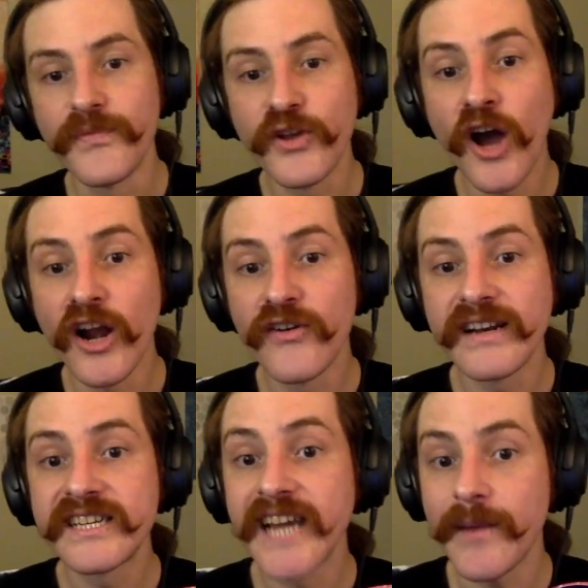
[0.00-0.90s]
color and
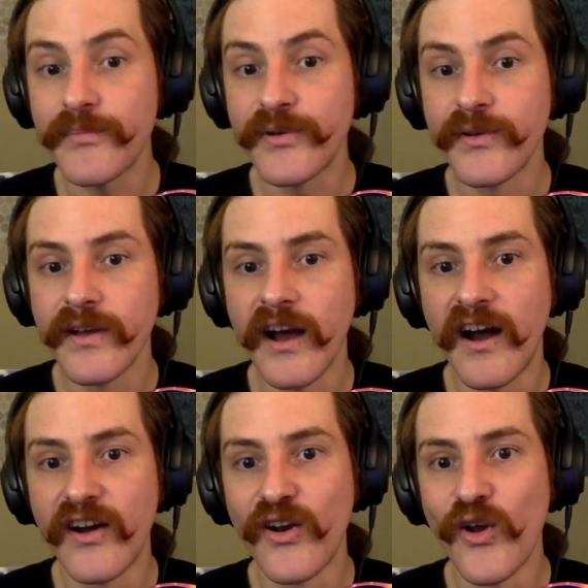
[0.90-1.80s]
shape
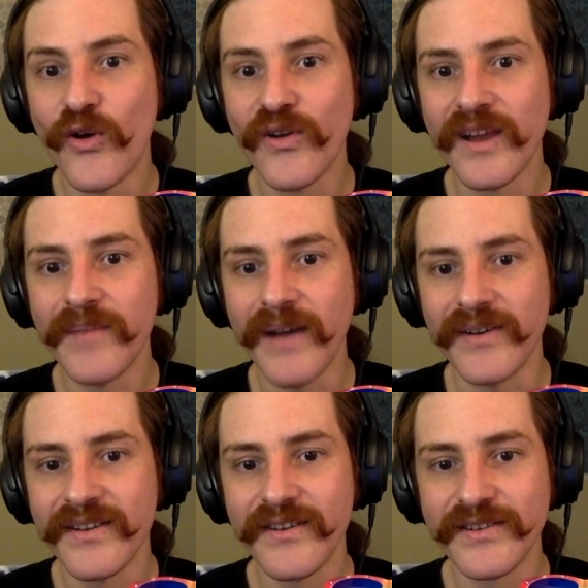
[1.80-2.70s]
are locally bound.
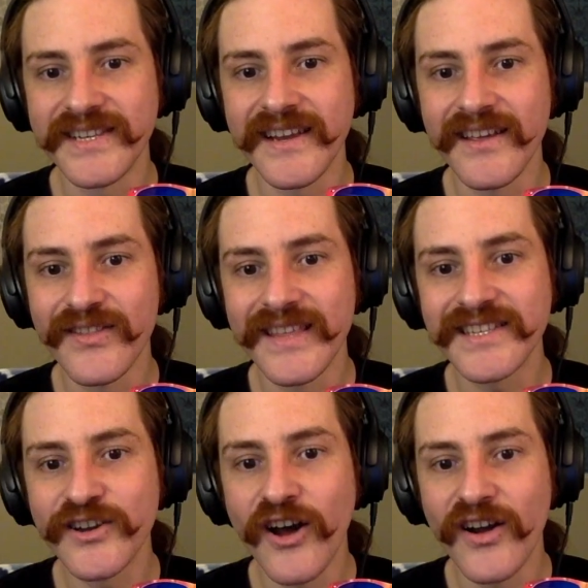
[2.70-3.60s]
You see, this
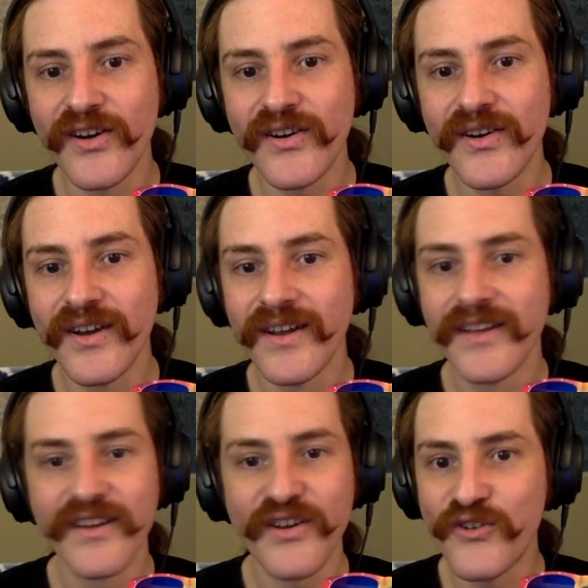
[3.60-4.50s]
color
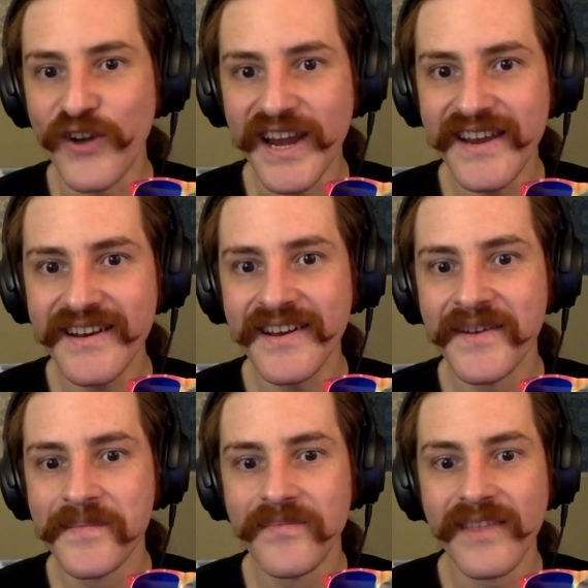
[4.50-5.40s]
green
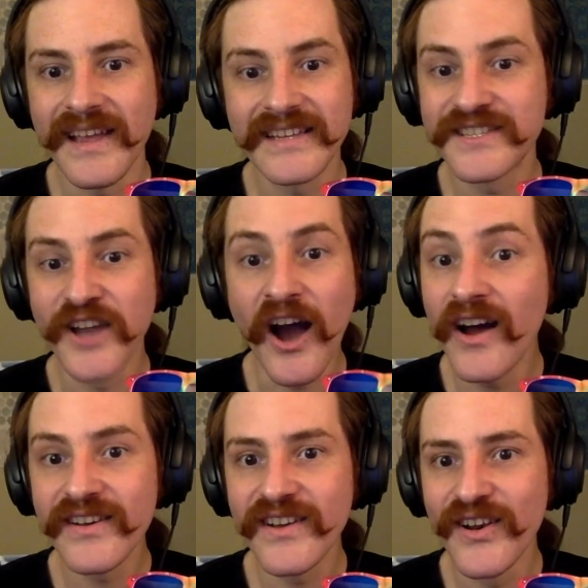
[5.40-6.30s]
is
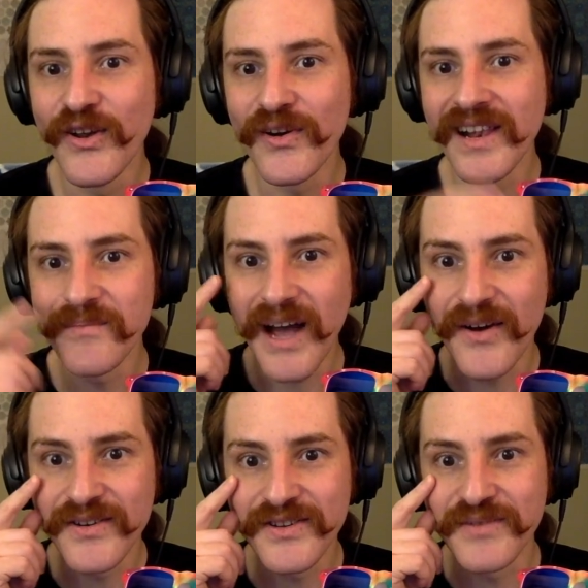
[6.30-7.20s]
not locally
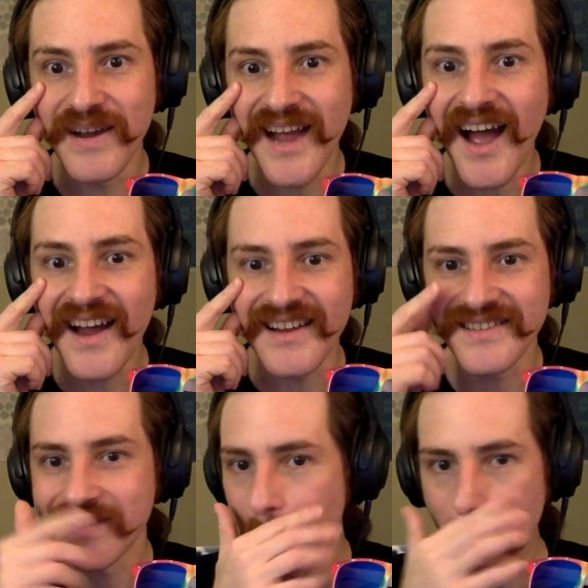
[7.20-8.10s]
bound to my
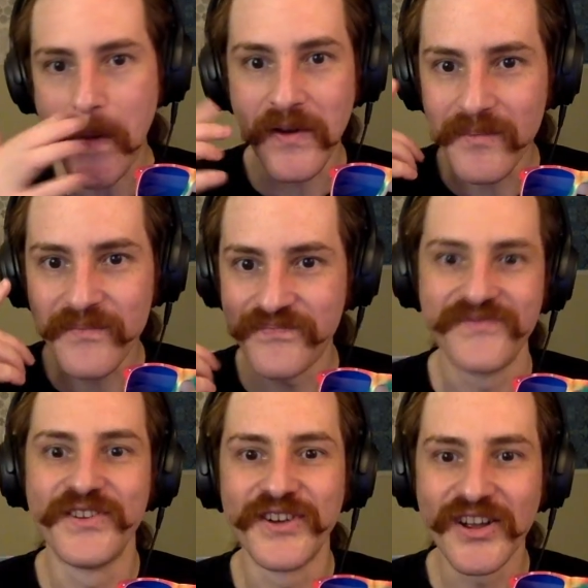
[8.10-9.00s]
eyes. You're
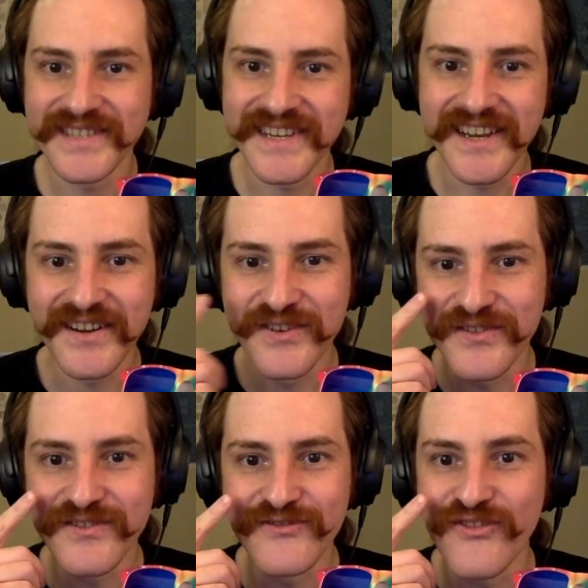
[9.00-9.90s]
not seeing
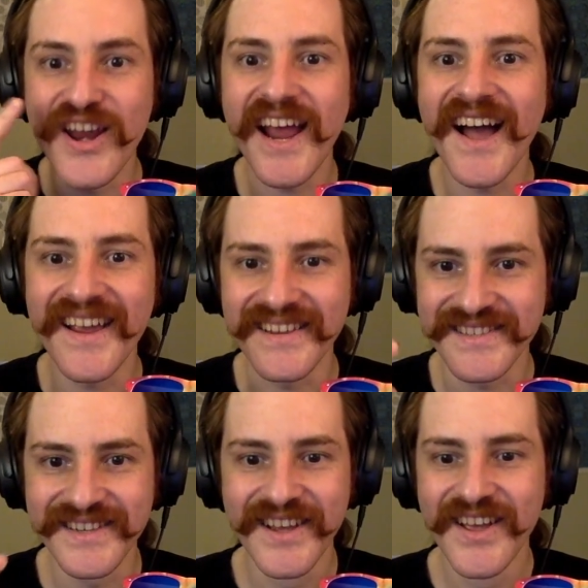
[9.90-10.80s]
green
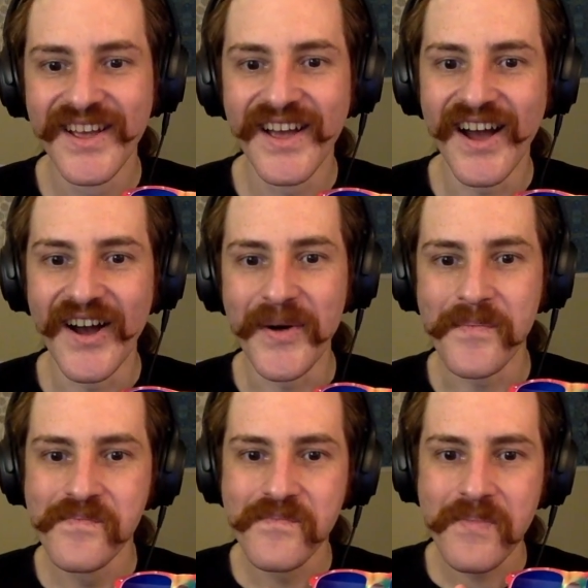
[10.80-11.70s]
eyes.
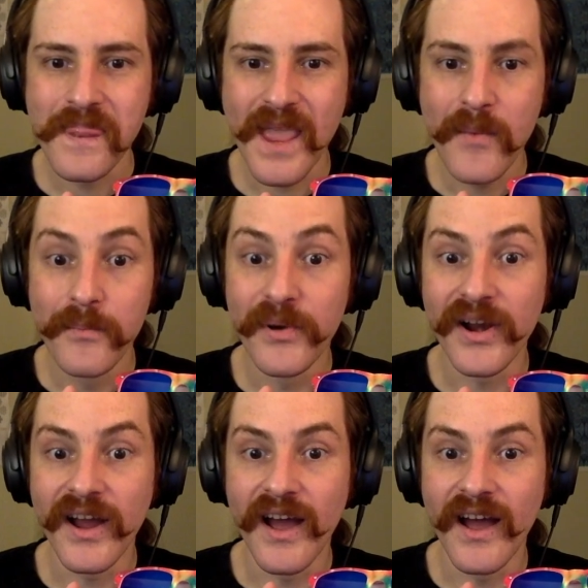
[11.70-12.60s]

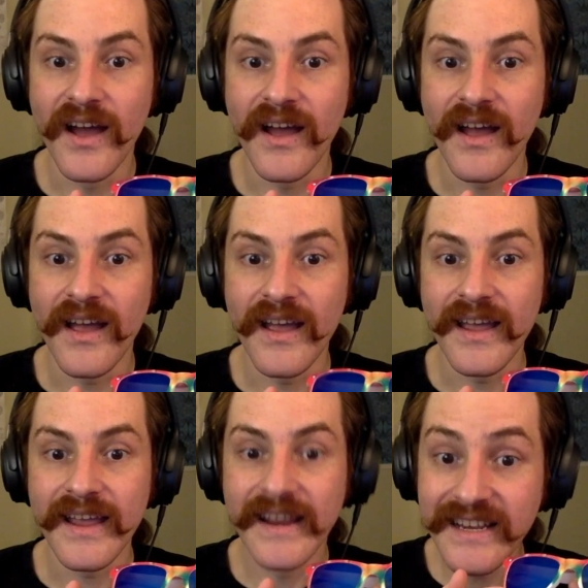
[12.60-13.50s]
But
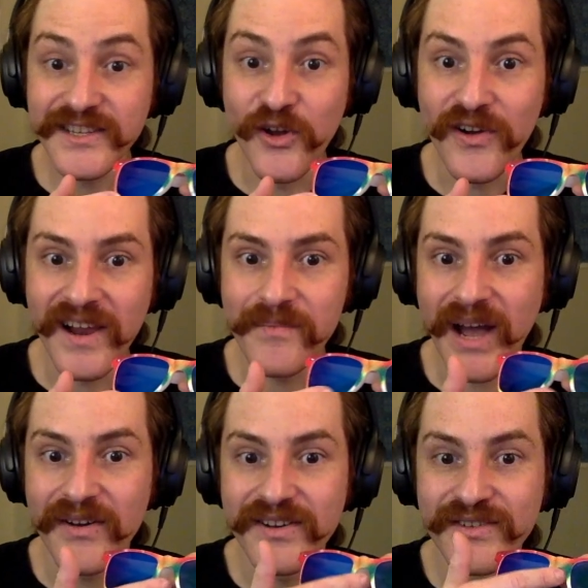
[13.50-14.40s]
it is locally
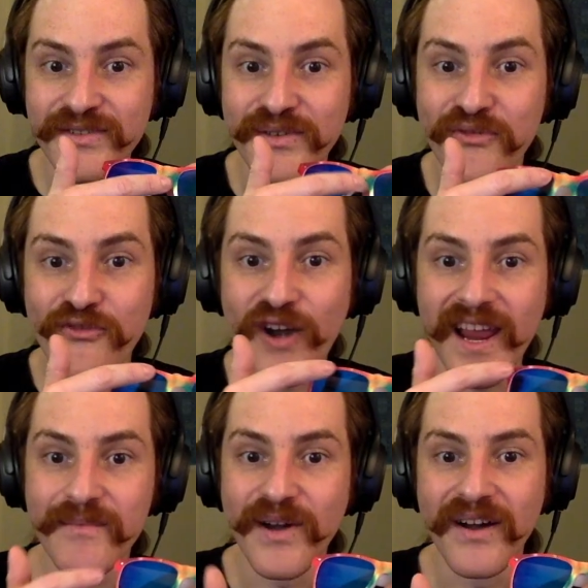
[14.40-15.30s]
bound to the
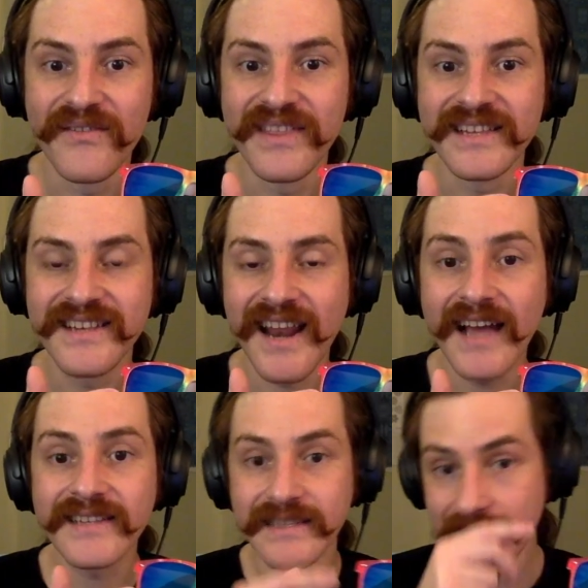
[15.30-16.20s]
frame of these
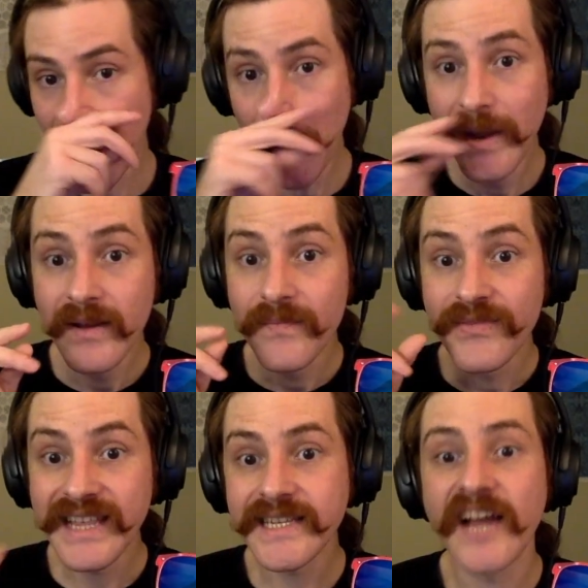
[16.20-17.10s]
glasses. Now,
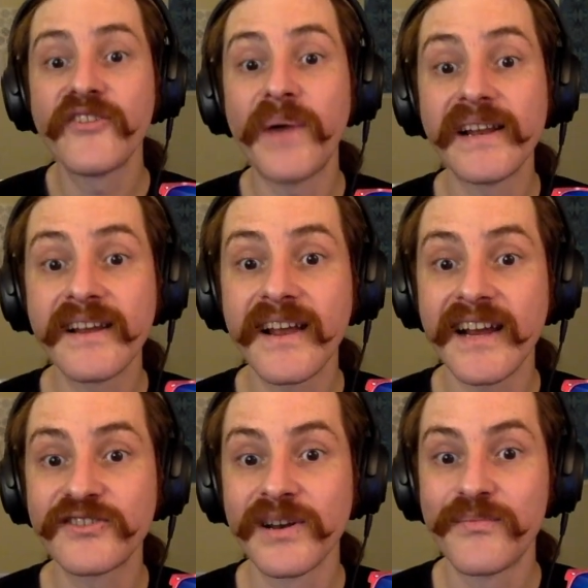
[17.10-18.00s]
this kind of binding can
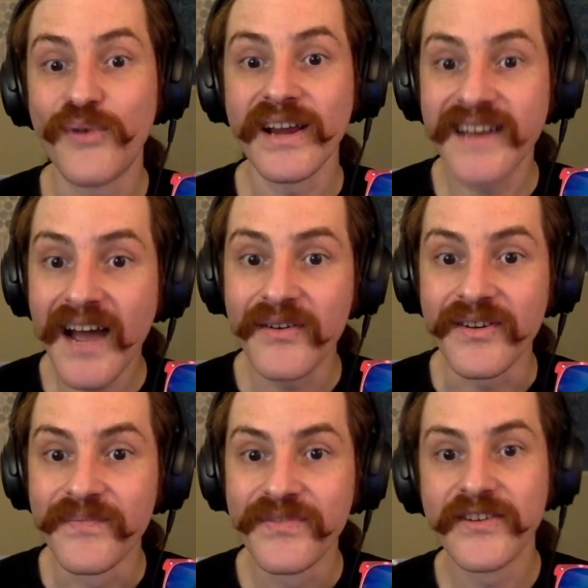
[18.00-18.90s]
actually break down.
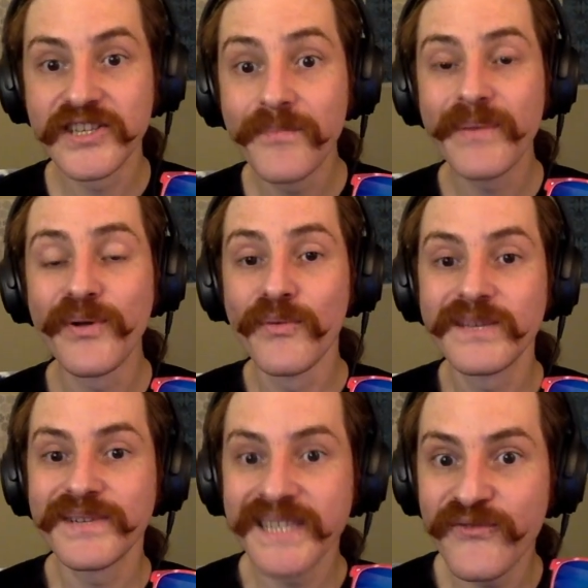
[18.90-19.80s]
There are some people with
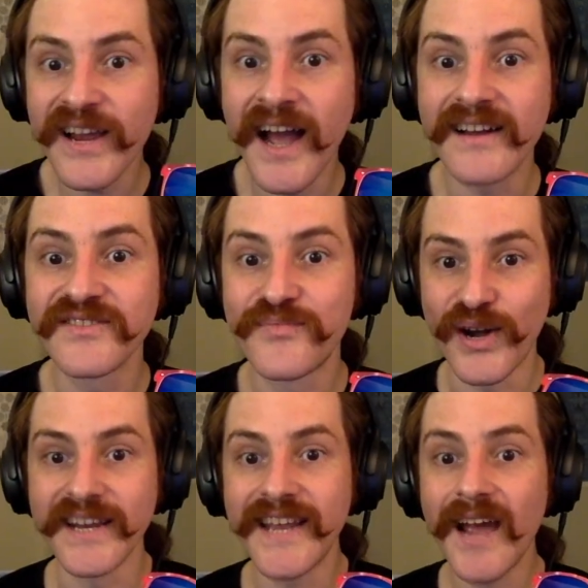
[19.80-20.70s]
specific kinds of
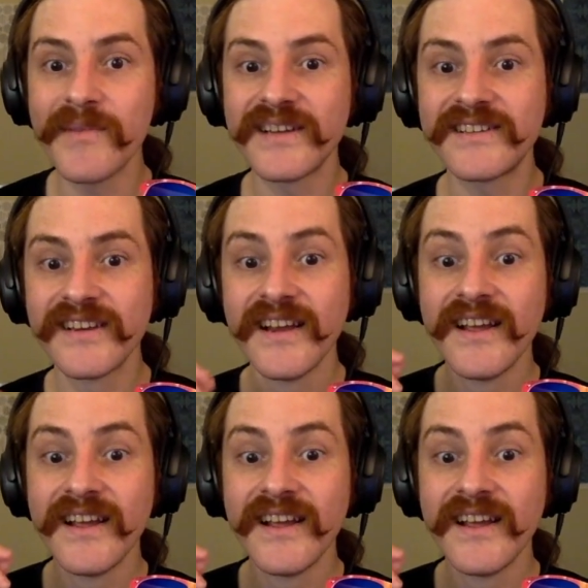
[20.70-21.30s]
brain damage